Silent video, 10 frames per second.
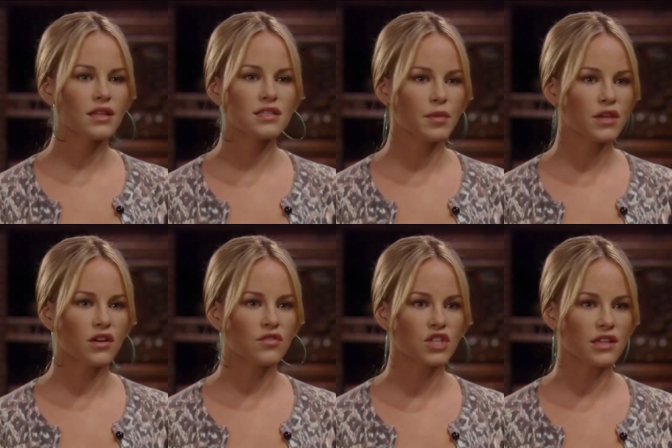Elizabeth
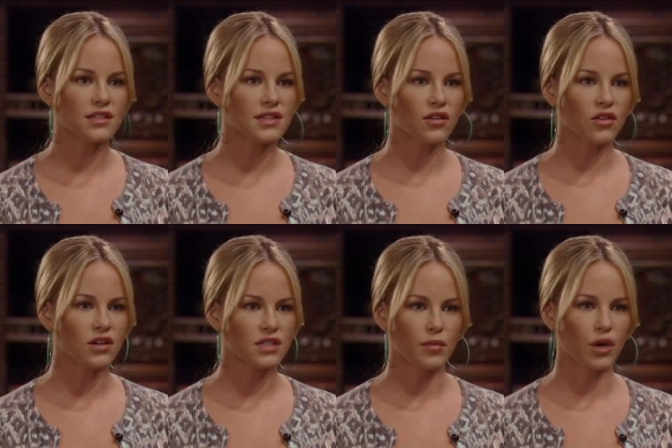could have shut this down a
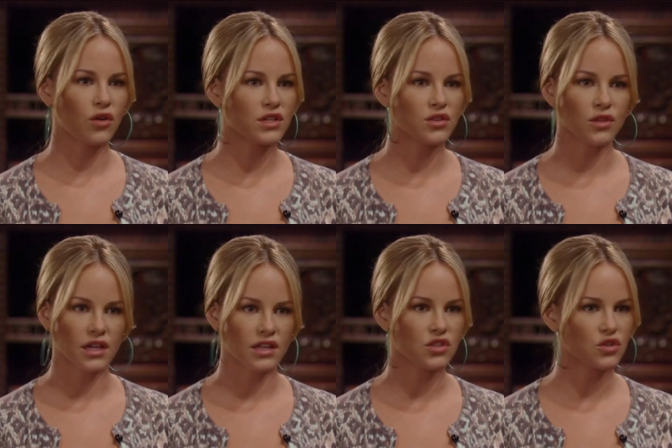long time ago and told
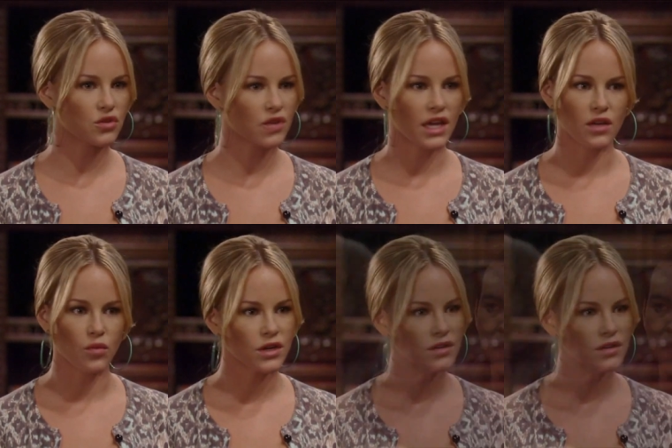Lucky the truth, and he